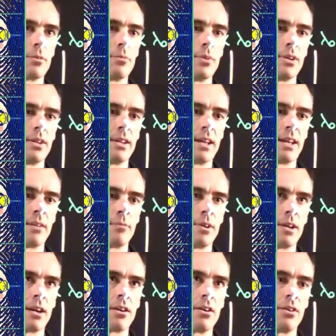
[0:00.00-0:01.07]
bit and we
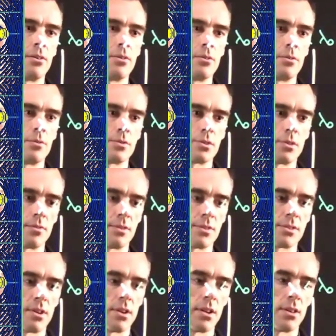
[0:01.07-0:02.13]
got our new sort of a
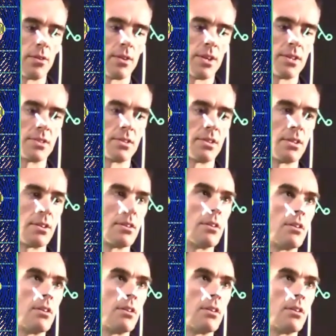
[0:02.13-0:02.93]
starting location here.